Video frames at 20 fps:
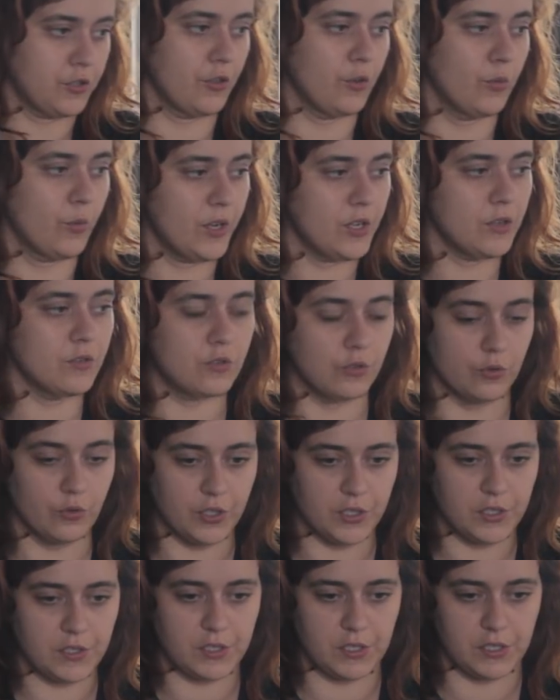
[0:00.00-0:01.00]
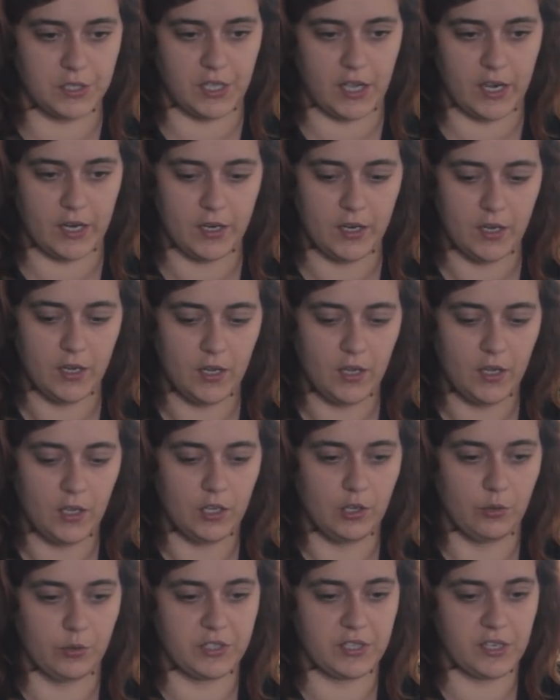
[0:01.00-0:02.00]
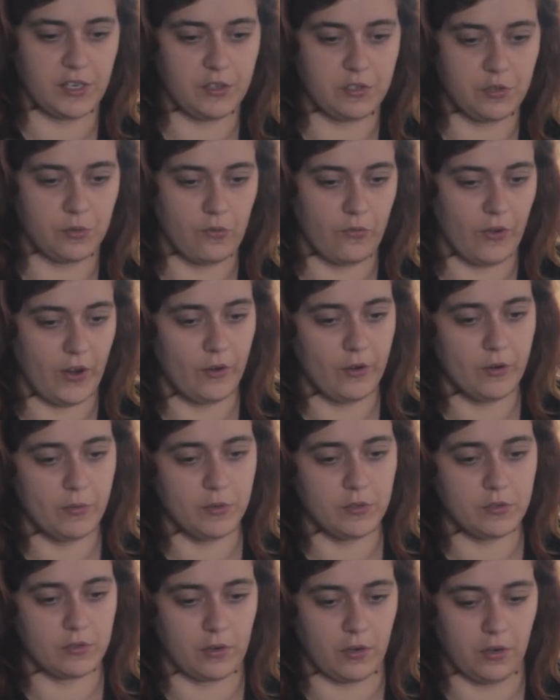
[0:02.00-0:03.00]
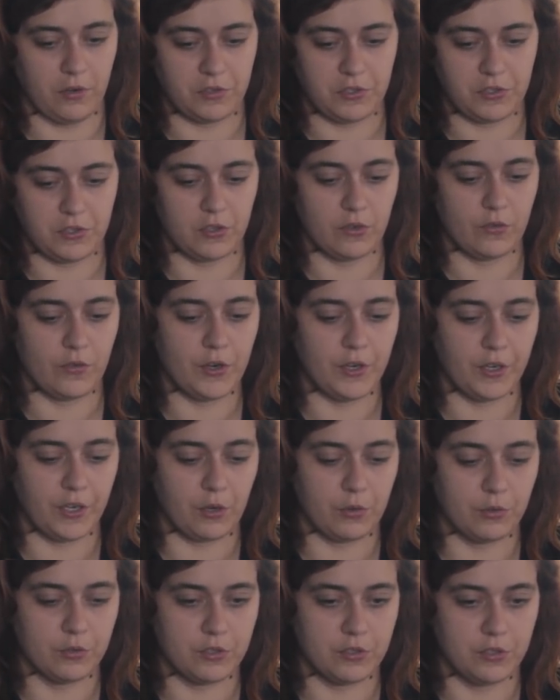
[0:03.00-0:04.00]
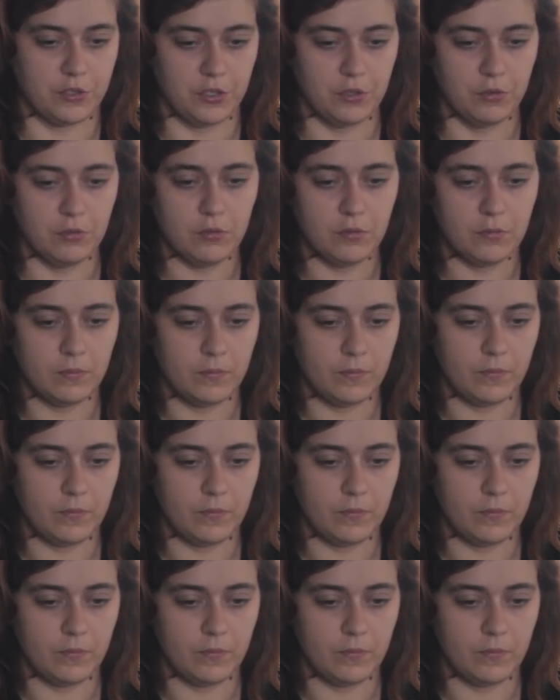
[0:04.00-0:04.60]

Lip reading: So the way you do this is that you assign it to a variable. So const server equals new